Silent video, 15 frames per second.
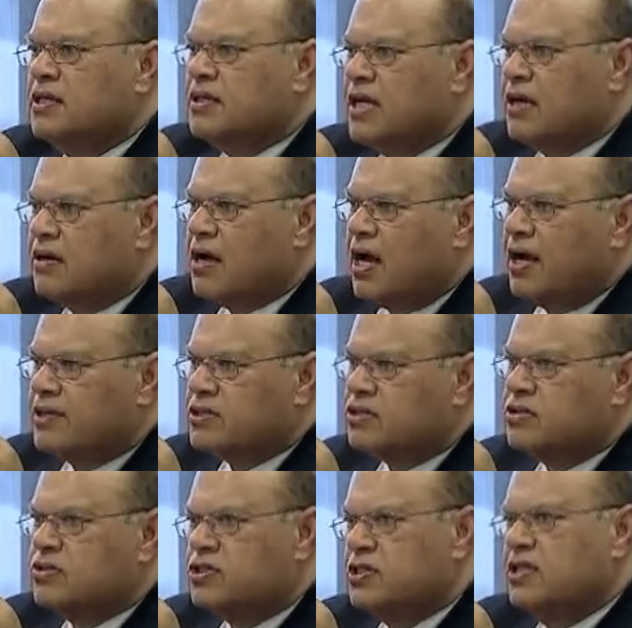they're
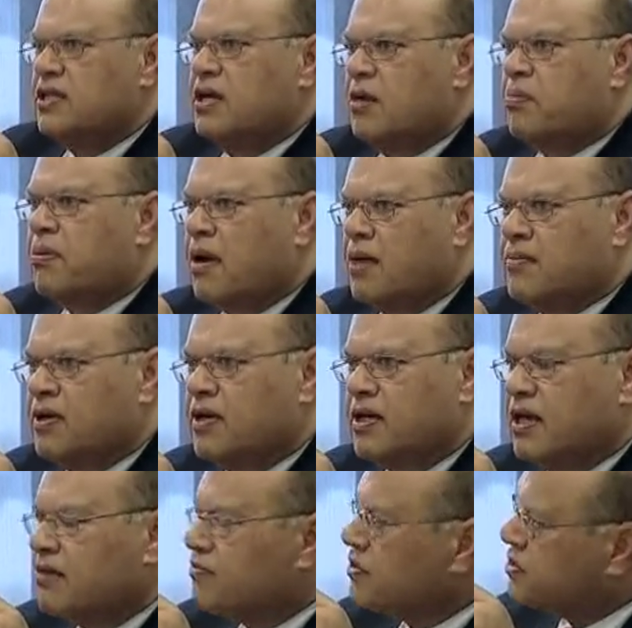asked to see their primary
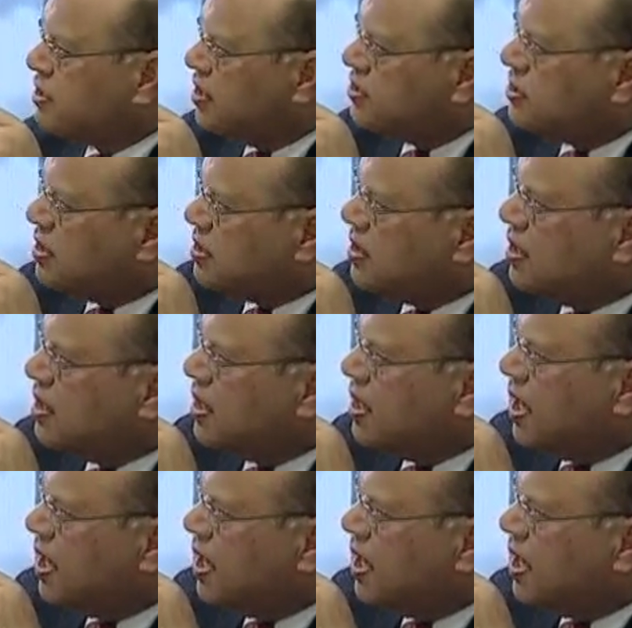care physician.